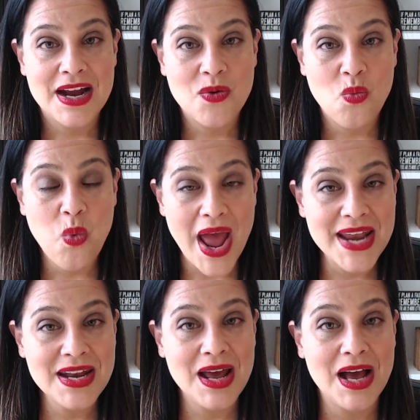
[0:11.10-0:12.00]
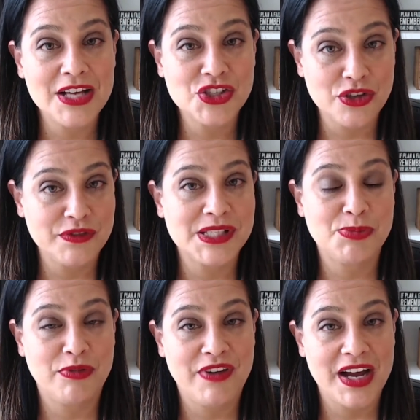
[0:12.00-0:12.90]
When a service
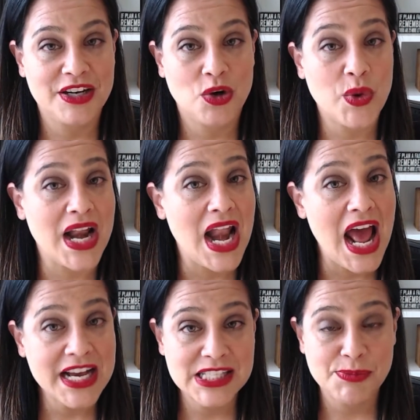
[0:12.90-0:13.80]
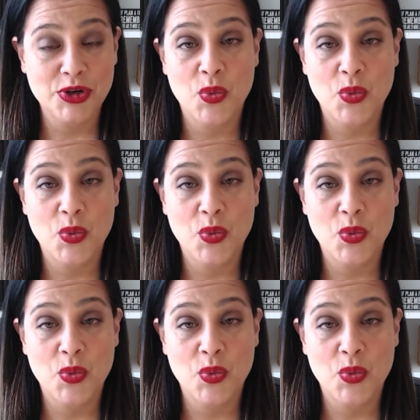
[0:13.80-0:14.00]
provider, when an expert,